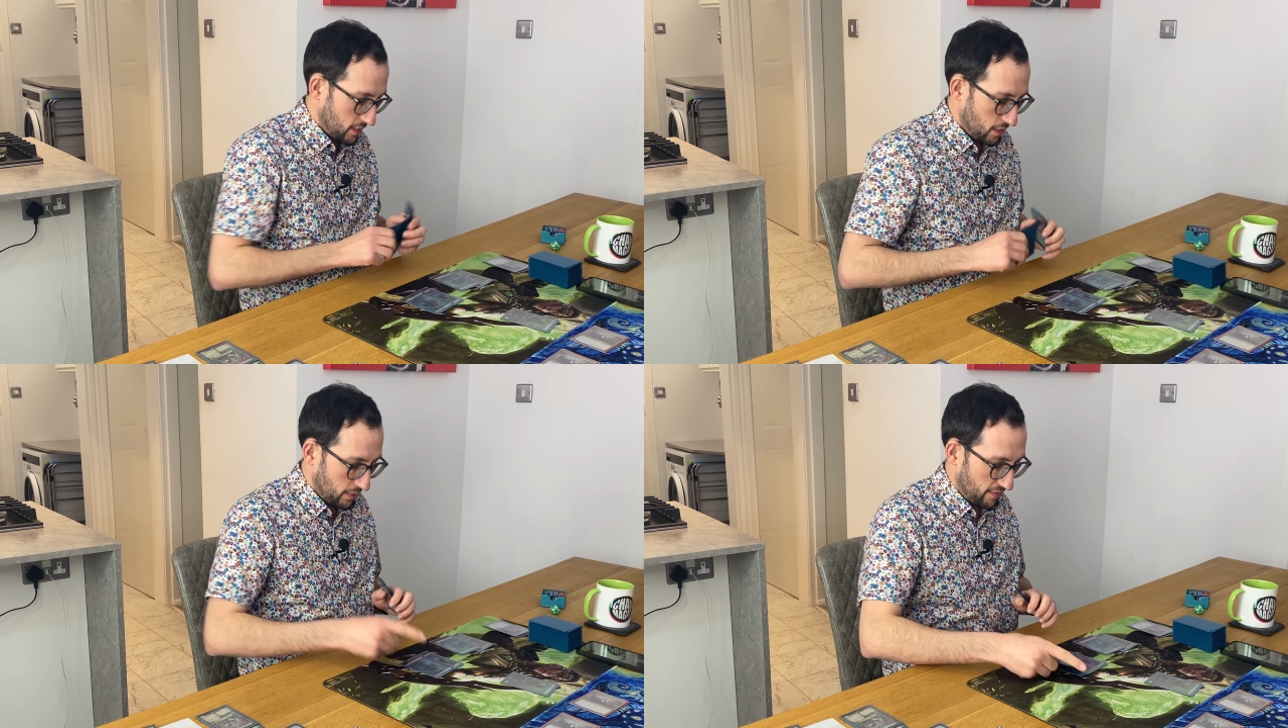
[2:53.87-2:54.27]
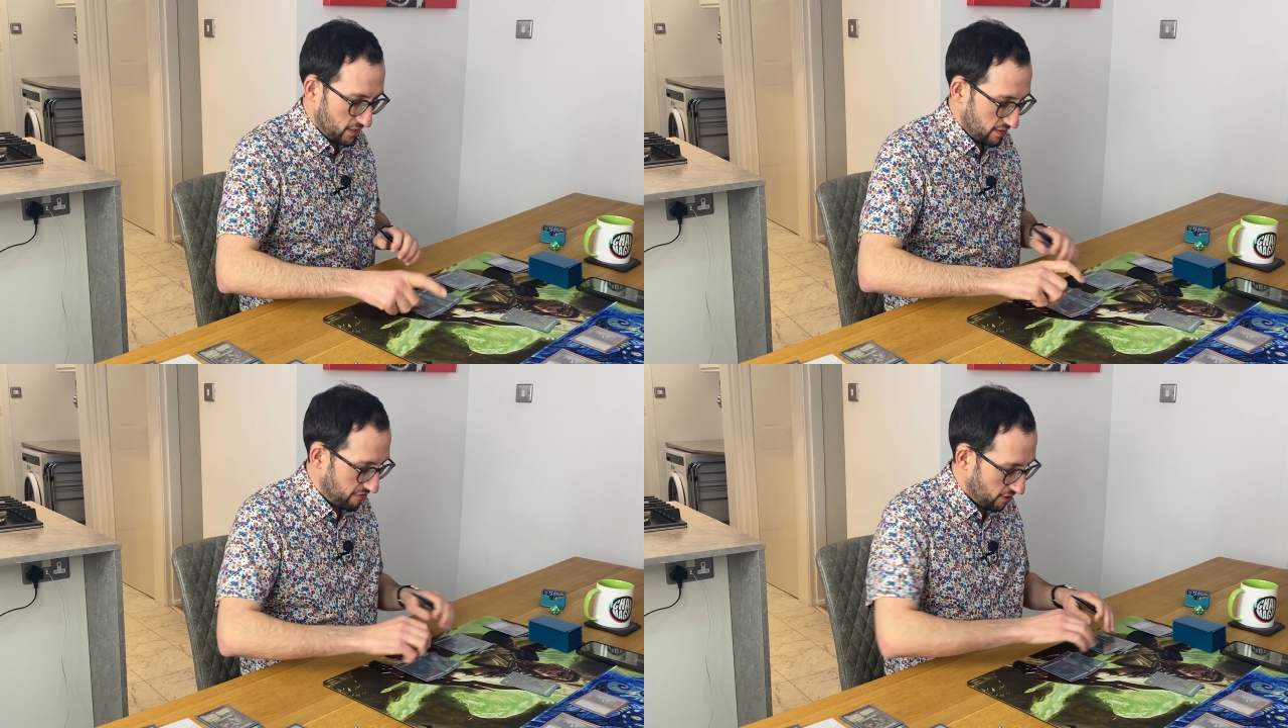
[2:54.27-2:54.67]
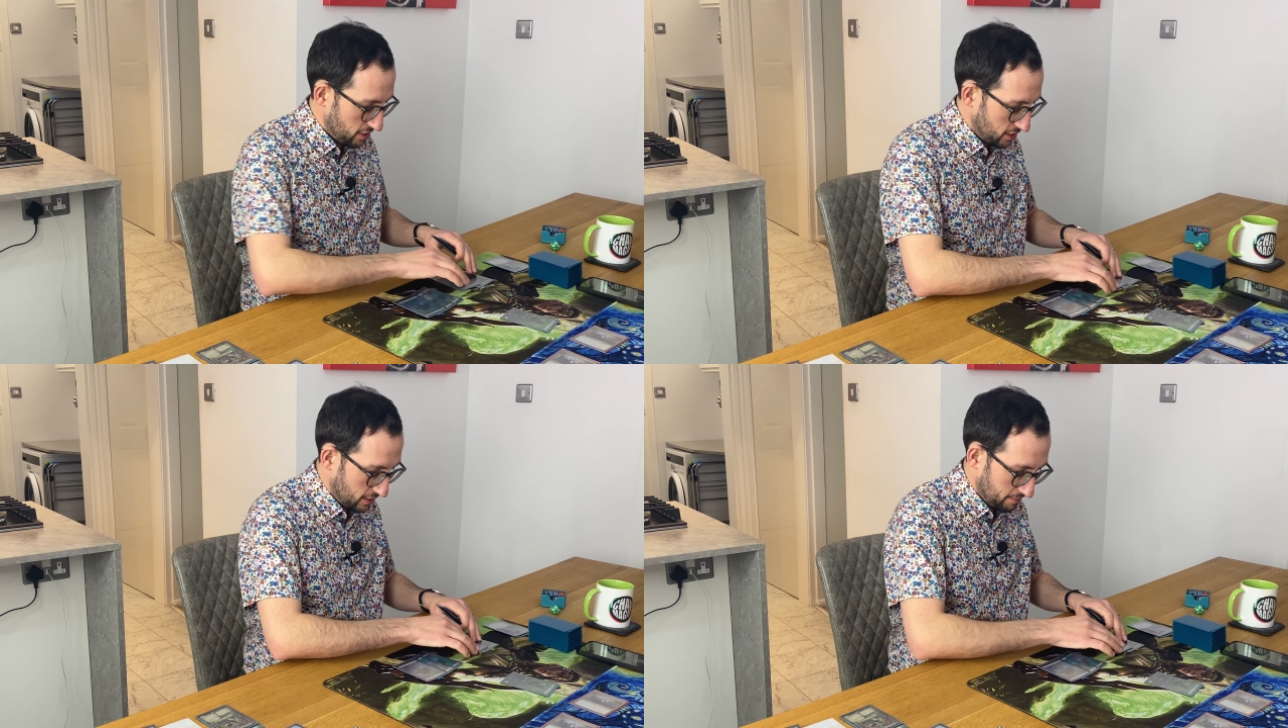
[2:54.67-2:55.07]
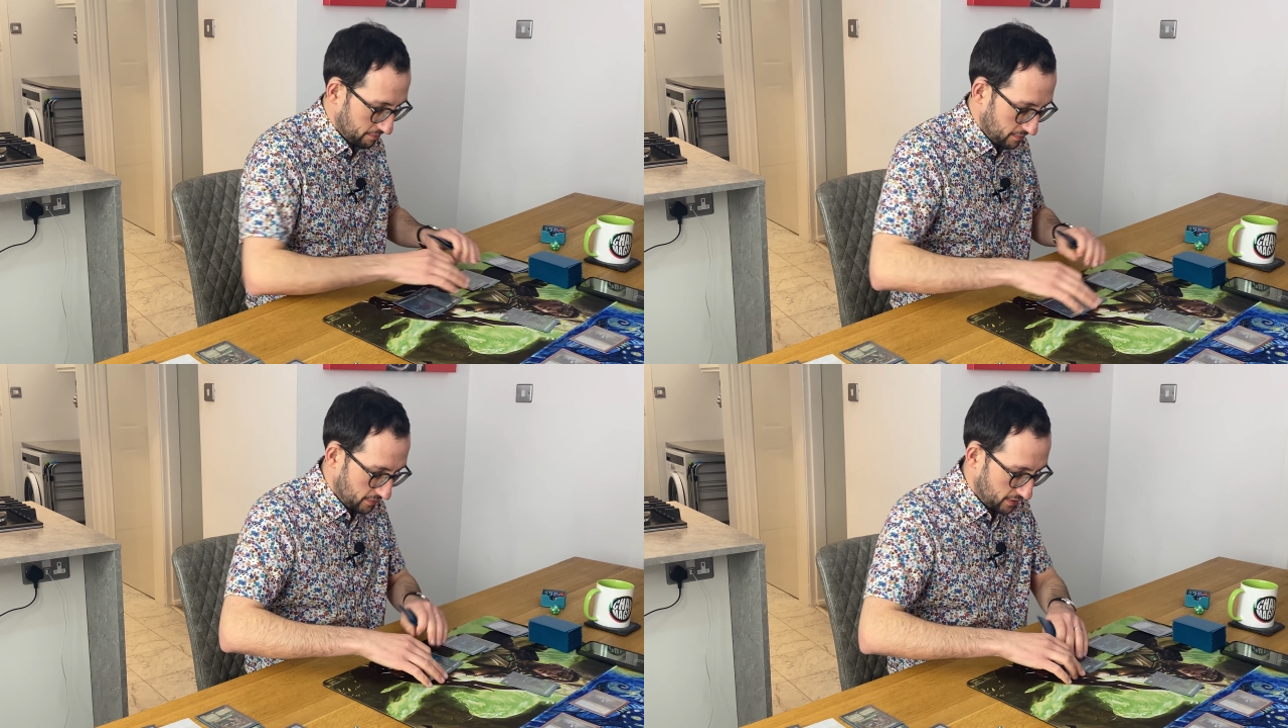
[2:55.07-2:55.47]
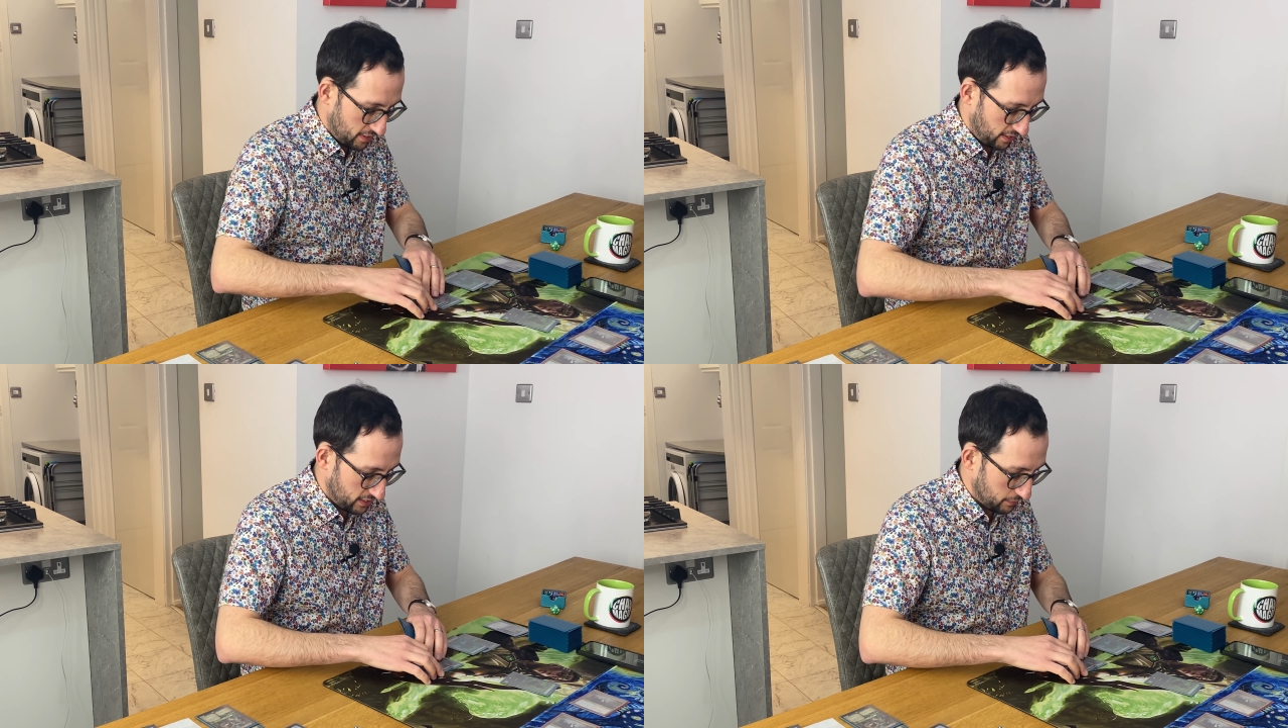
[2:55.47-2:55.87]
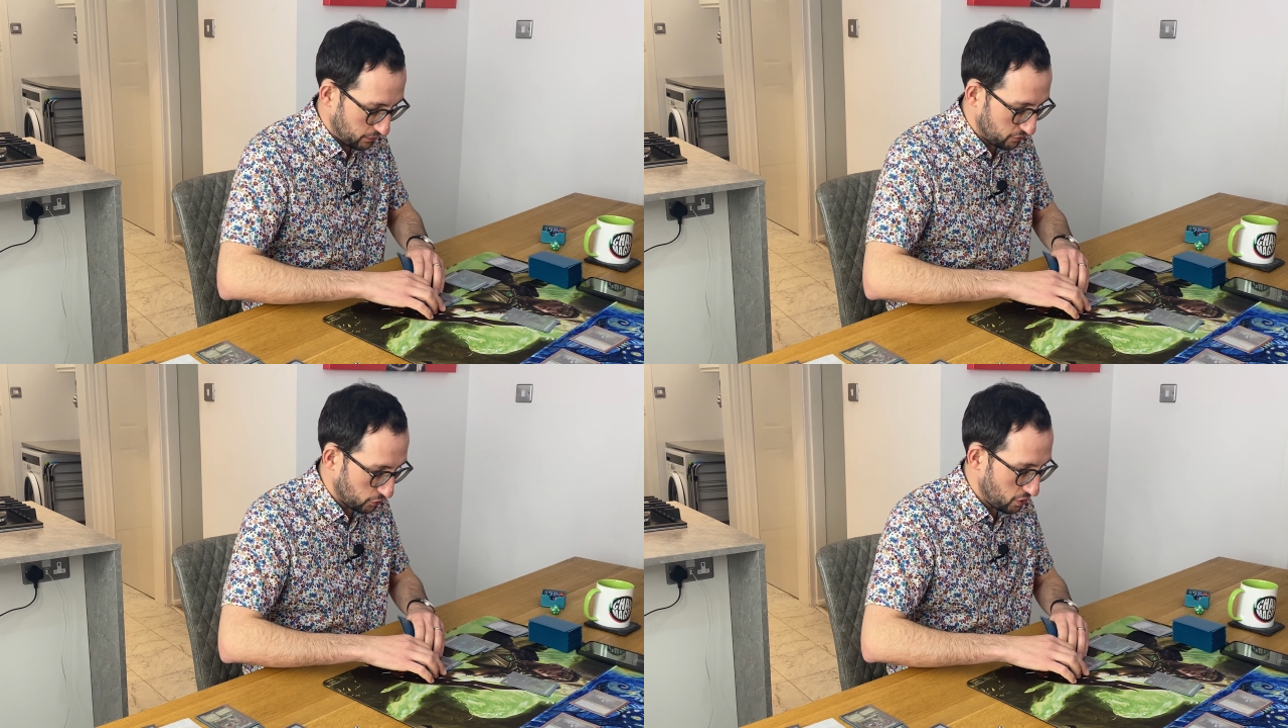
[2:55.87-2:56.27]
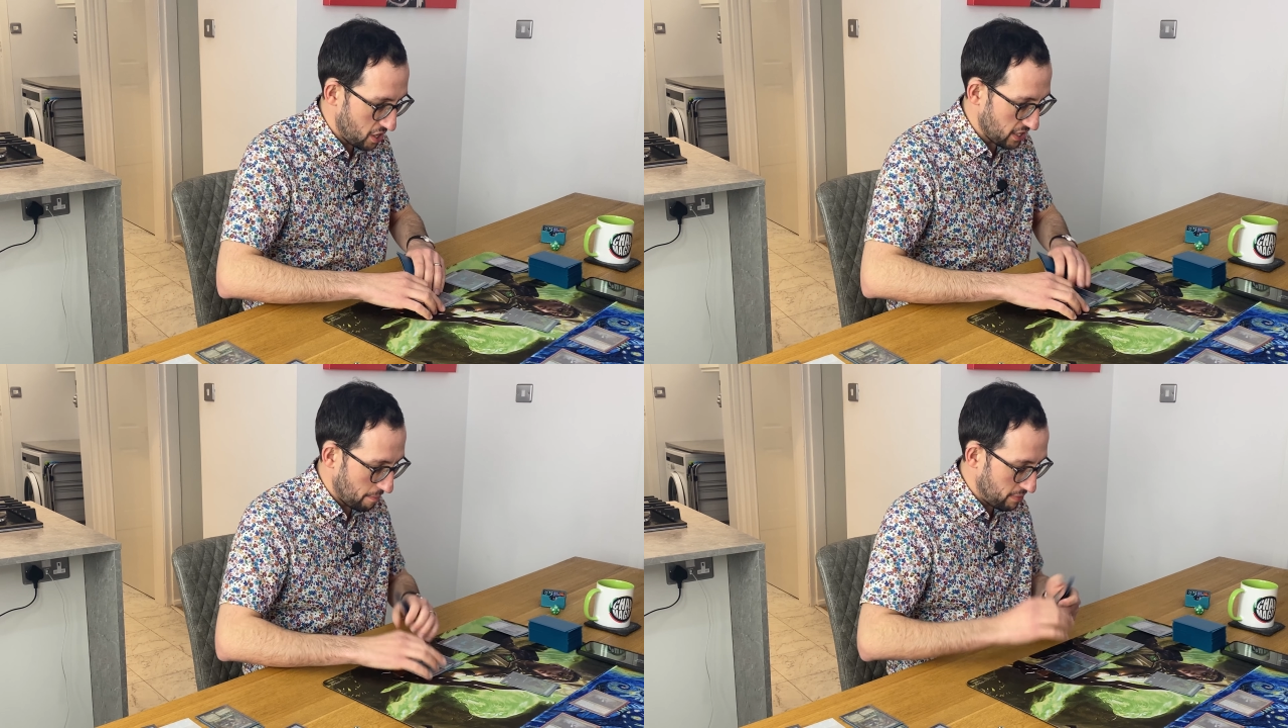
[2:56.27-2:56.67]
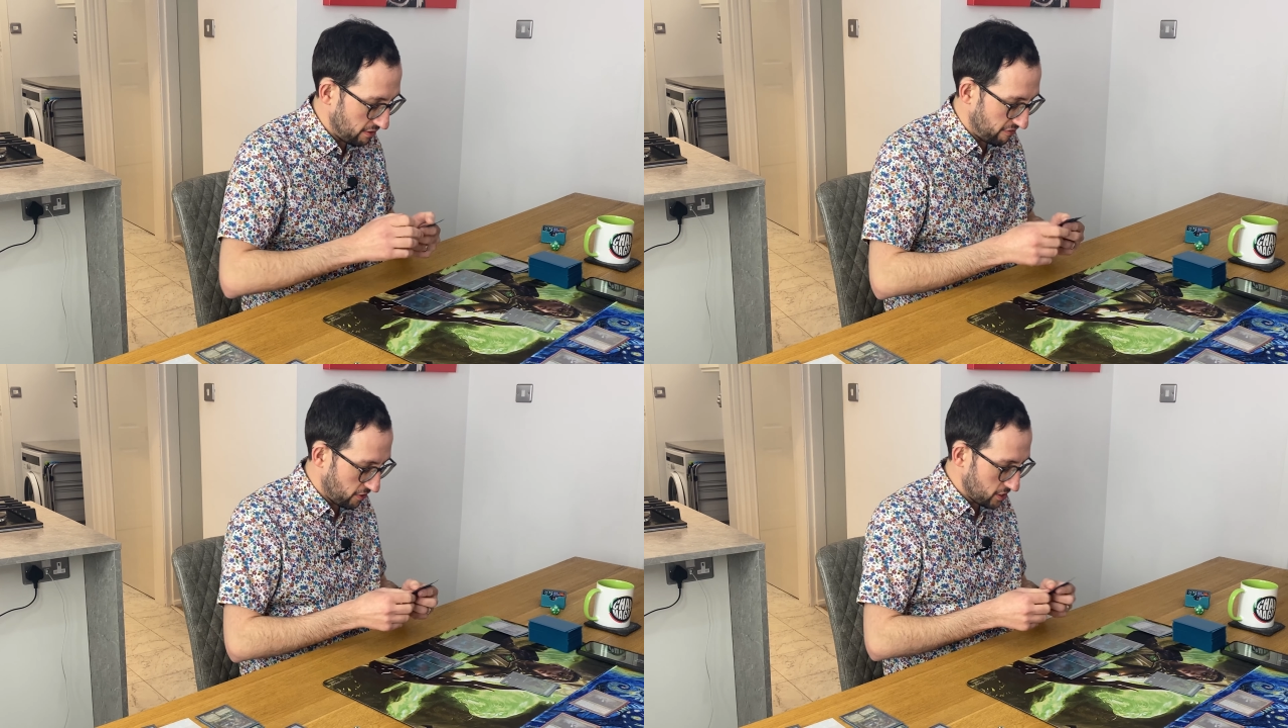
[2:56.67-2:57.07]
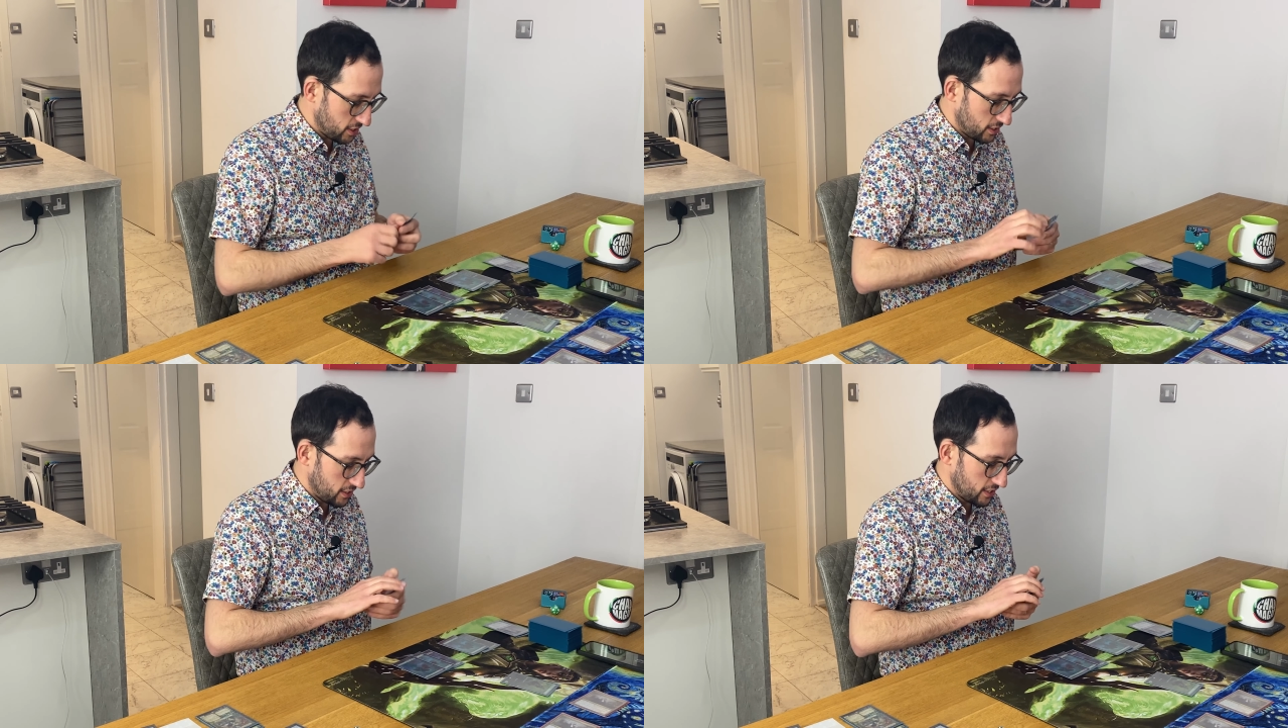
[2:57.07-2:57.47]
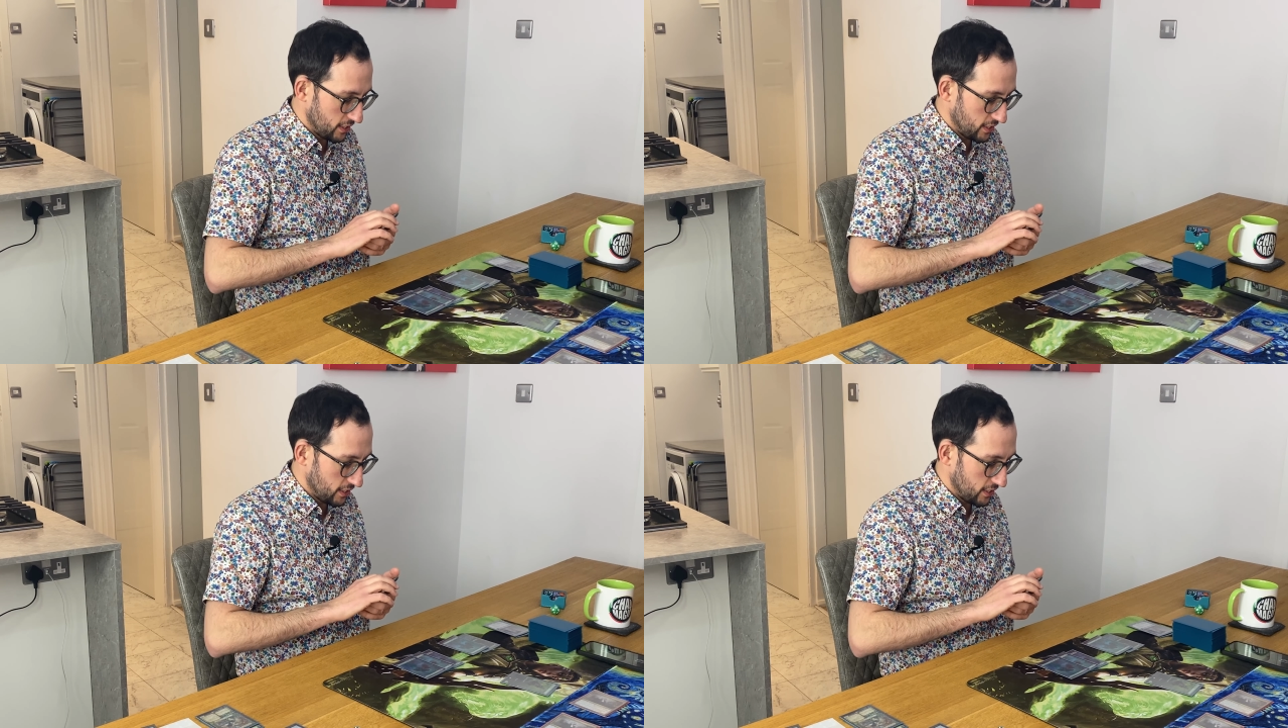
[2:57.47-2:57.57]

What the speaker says: We have another Forest. I seem to have drawn nothing but Forests.